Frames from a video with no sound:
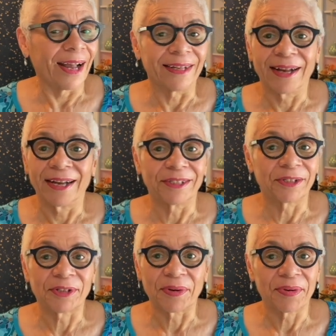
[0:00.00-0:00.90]
I
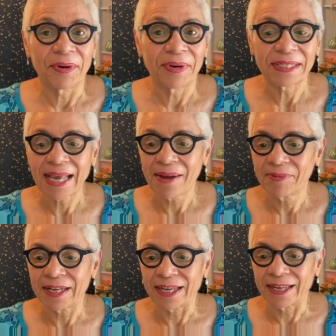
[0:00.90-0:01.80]
just don't know what's
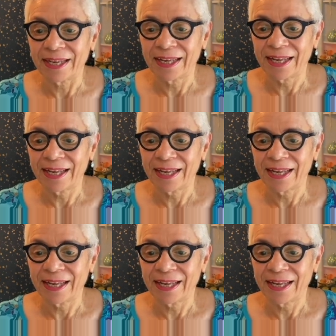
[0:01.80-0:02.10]
happening.